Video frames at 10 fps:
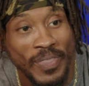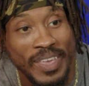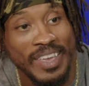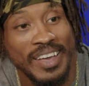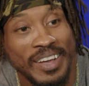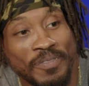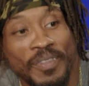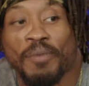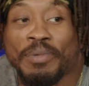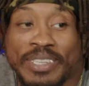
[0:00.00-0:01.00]
Yeah,
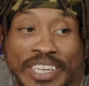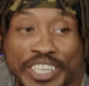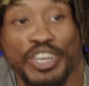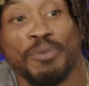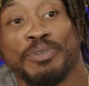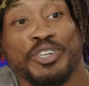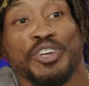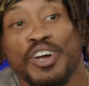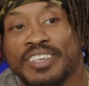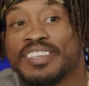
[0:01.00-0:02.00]
I'm gonna teach you. I'm gonna show
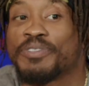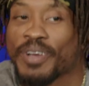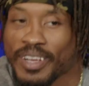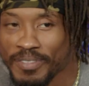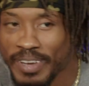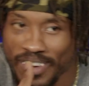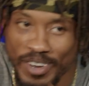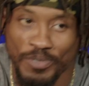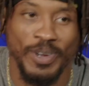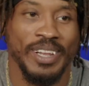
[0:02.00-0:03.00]
y'all the secret elevator.
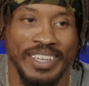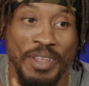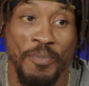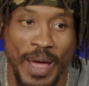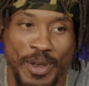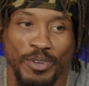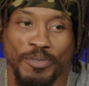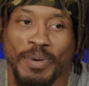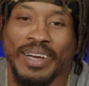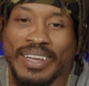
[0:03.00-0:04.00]
There's one that nobody knows
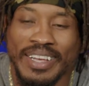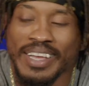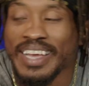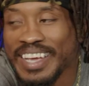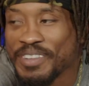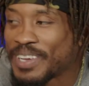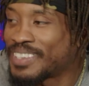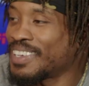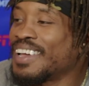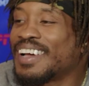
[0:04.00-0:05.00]
about.
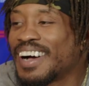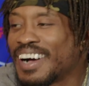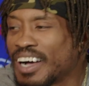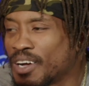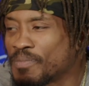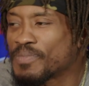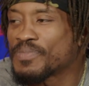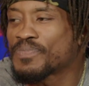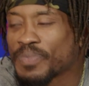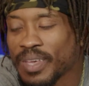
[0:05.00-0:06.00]
Anyways, I
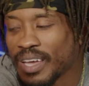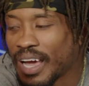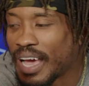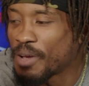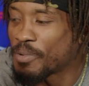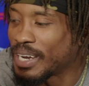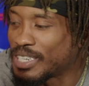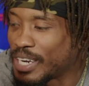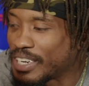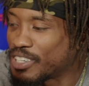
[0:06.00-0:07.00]
hate when they
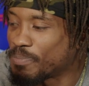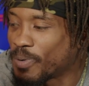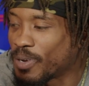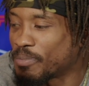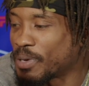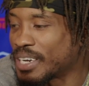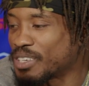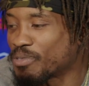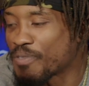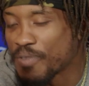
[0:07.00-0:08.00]
change the opponent
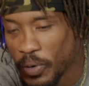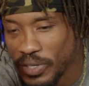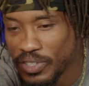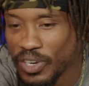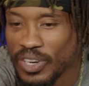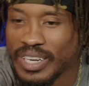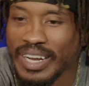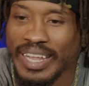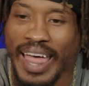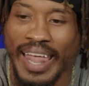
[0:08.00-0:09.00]
because we're focused on
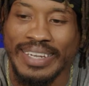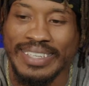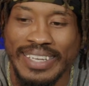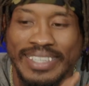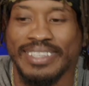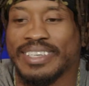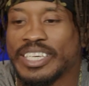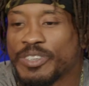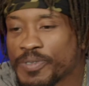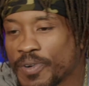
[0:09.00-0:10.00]
a lot of
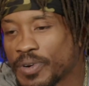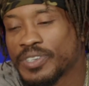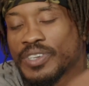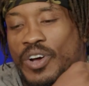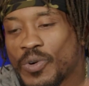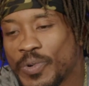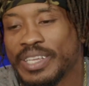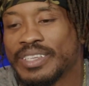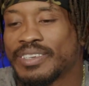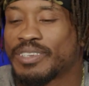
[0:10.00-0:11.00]
tendencies. We're focusing on
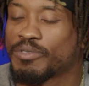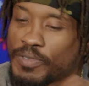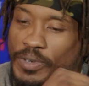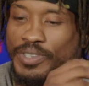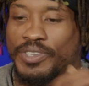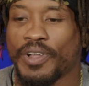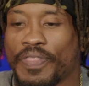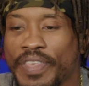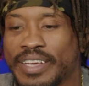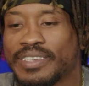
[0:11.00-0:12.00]
weaknesses. We're focusing on
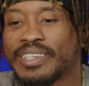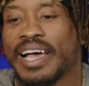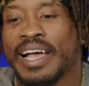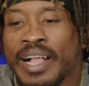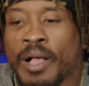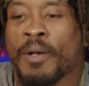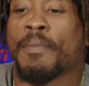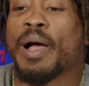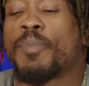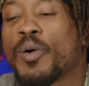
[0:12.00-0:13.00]
things that
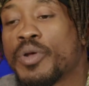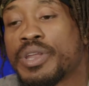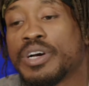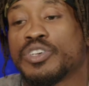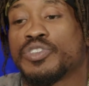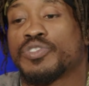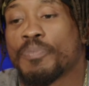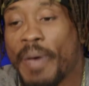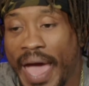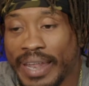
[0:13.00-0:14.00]
my opponent does
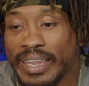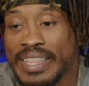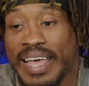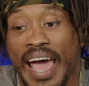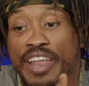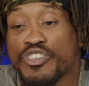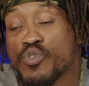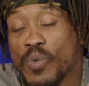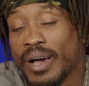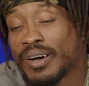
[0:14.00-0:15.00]
badly that I do
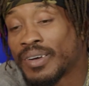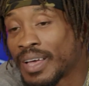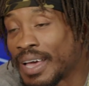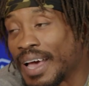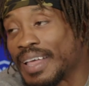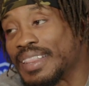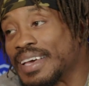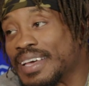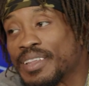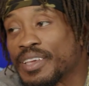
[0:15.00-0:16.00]
well. And
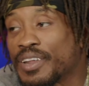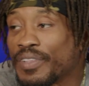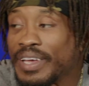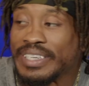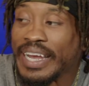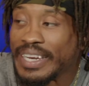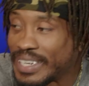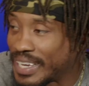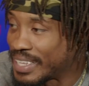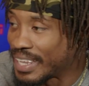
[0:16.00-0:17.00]
then, you know, they change
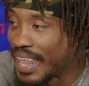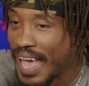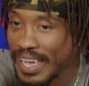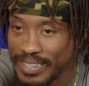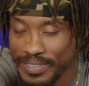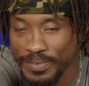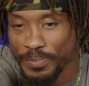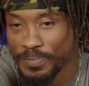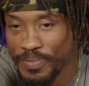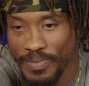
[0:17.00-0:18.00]
it in the last.
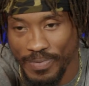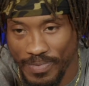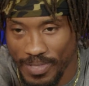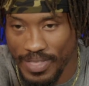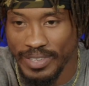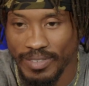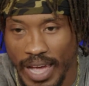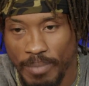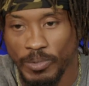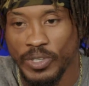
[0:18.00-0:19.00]
This
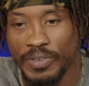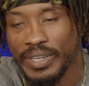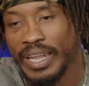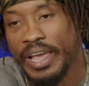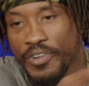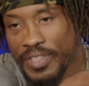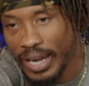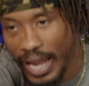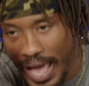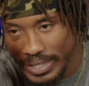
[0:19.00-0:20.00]
time was even later than
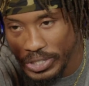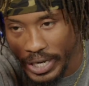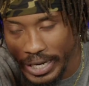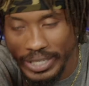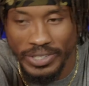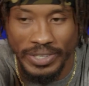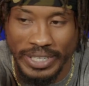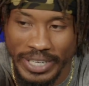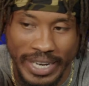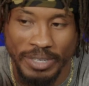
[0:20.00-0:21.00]
the last change, so they
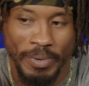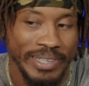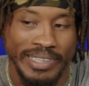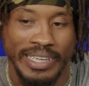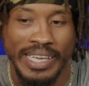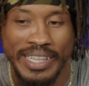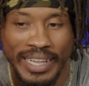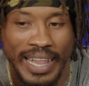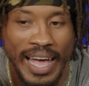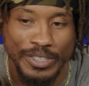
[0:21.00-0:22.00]
change it basically in the
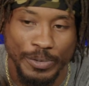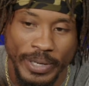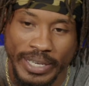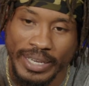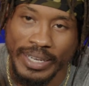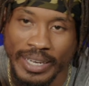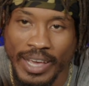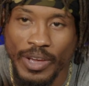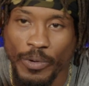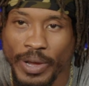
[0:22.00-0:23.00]
last week, and
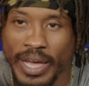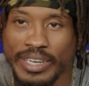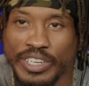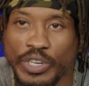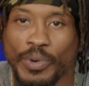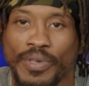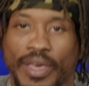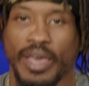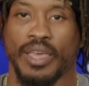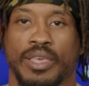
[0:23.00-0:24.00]
we got to deal with that.